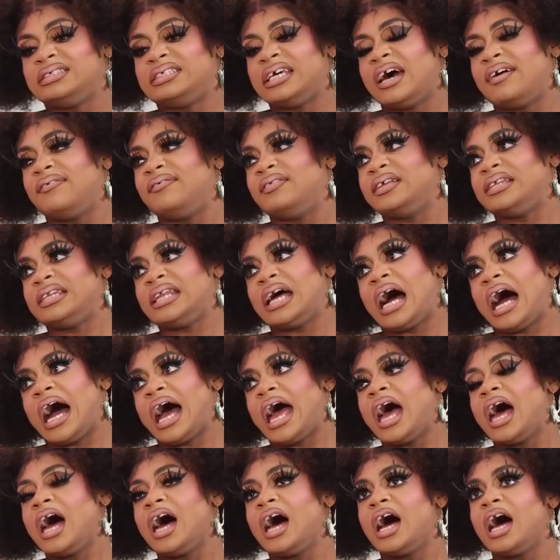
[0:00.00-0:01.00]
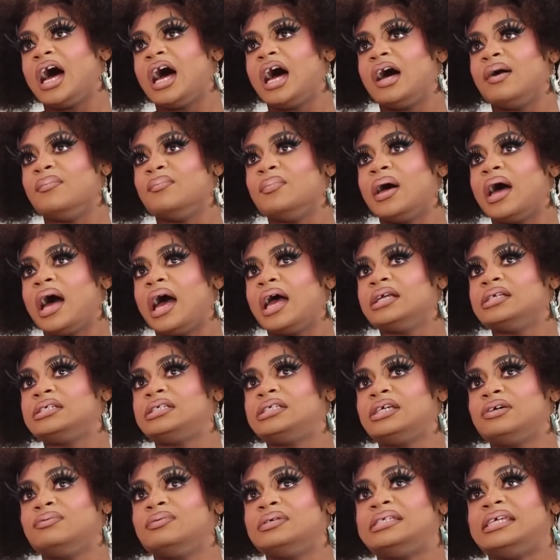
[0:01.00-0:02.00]
Definitely not.
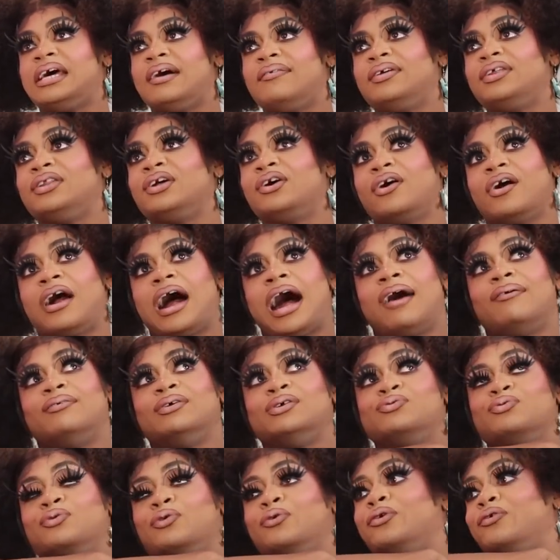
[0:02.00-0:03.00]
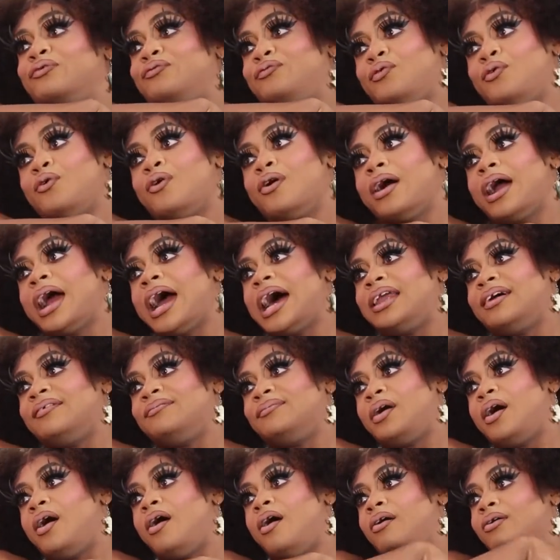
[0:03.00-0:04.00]
She was definitely the girl I was rooting for out
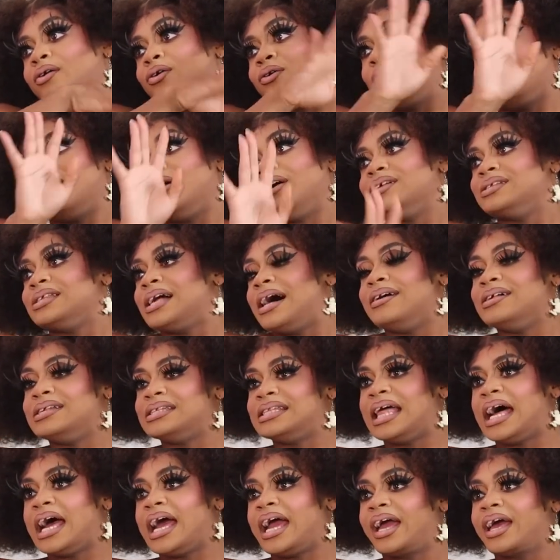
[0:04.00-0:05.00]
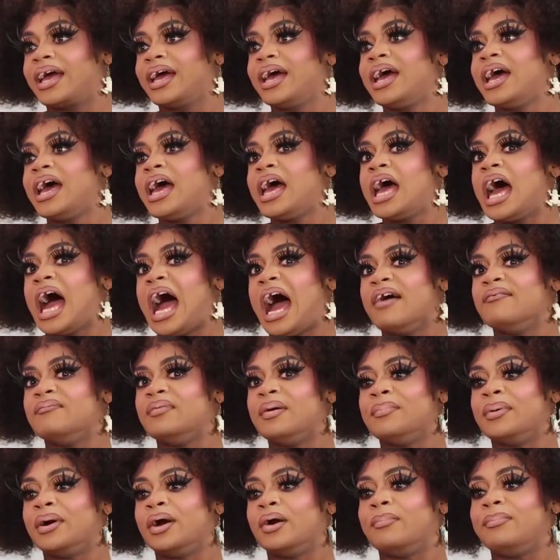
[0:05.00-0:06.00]
of all the girls. I was like, I
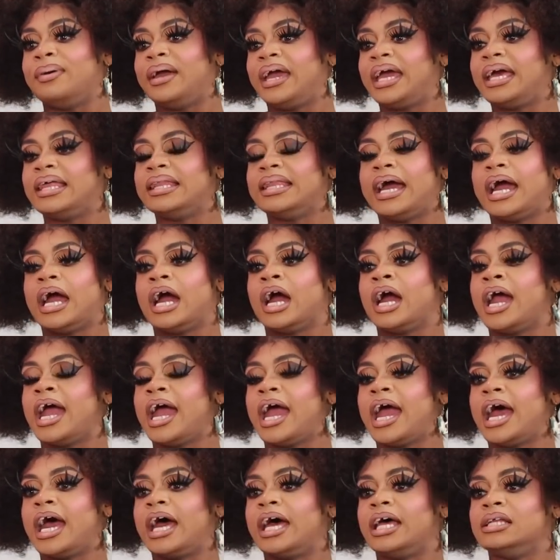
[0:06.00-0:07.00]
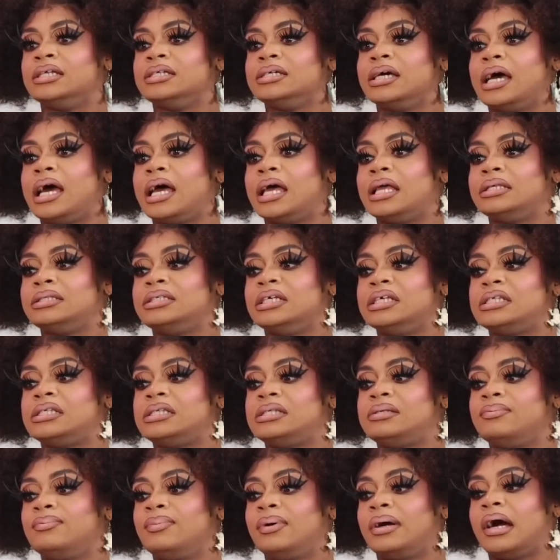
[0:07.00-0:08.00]
remember being there and
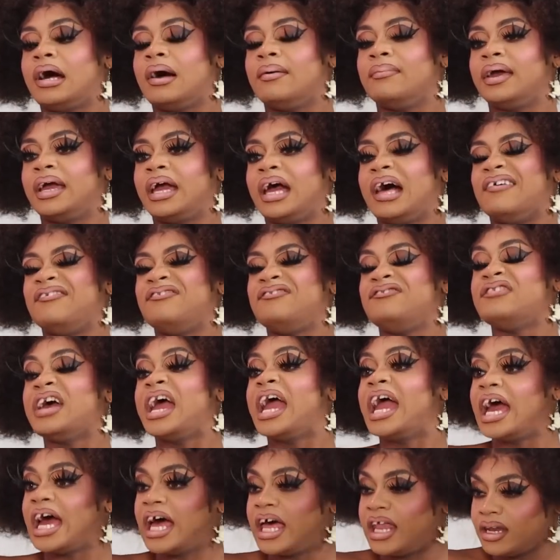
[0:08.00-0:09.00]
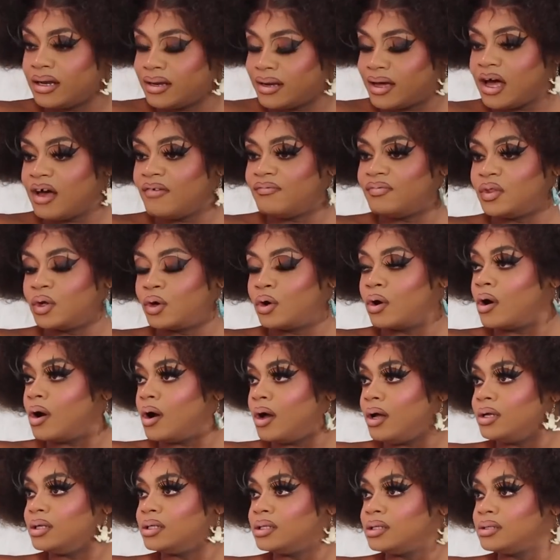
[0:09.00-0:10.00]
just becoming a fan of the
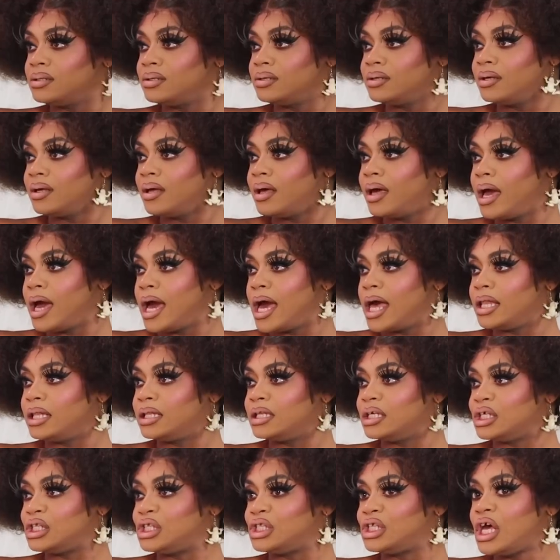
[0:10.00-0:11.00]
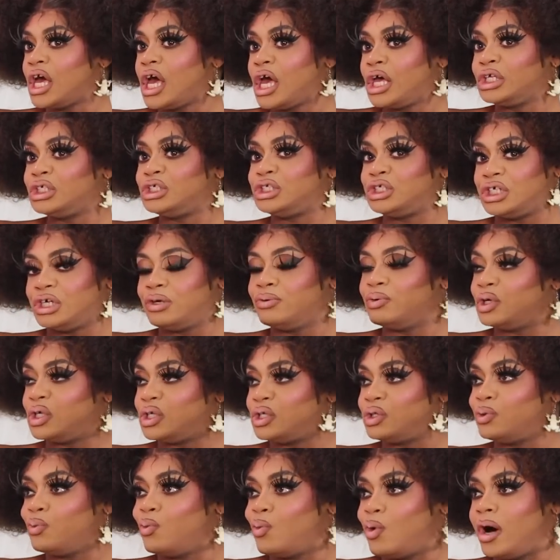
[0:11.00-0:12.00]
girls. And she
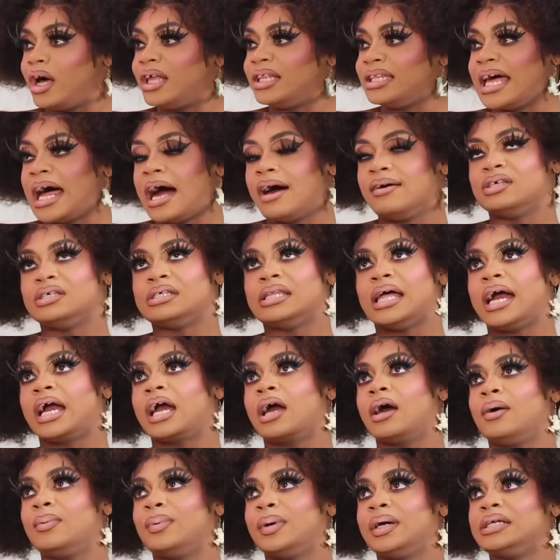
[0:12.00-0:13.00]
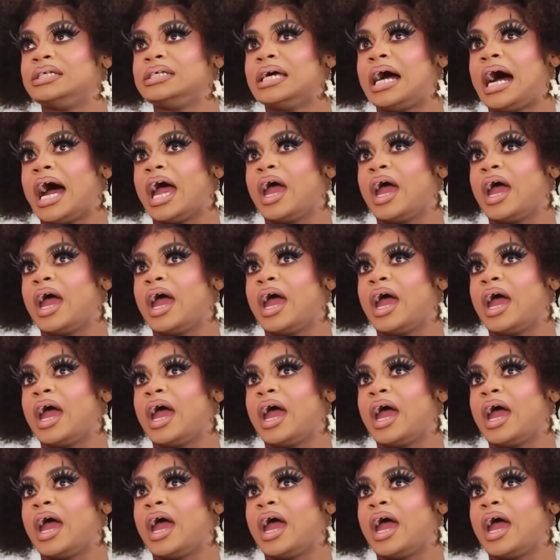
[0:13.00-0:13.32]
was one that I was just like, bitch,